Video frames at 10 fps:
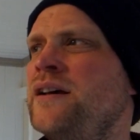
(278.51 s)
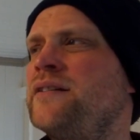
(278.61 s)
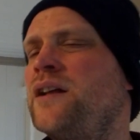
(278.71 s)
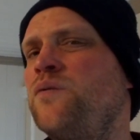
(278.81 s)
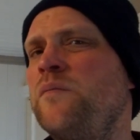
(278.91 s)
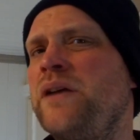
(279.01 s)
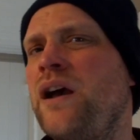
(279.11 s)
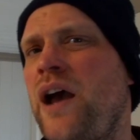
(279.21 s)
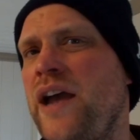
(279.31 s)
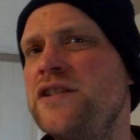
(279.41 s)
that would be
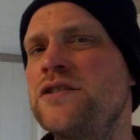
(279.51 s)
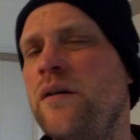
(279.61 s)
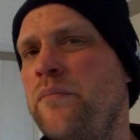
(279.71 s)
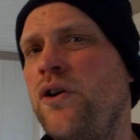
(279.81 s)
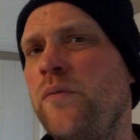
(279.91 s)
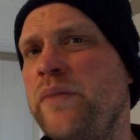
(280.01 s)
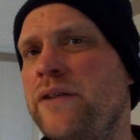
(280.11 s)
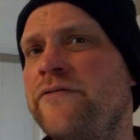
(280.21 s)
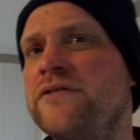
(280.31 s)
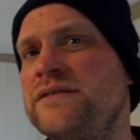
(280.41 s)
age appropriate
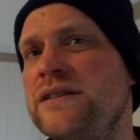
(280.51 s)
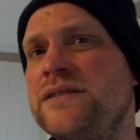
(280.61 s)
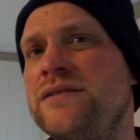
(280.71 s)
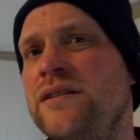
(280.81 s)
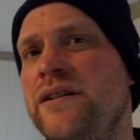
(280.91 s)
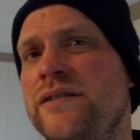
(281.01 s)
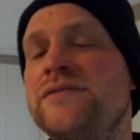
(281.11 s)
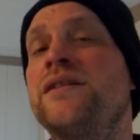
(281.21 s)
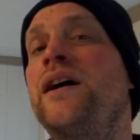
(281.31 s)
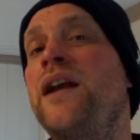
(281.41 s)
for 16 years
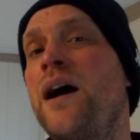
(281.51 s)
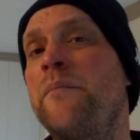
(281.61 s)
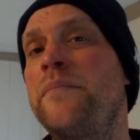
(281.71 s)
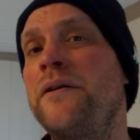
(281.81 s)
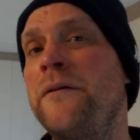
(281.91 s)
and up.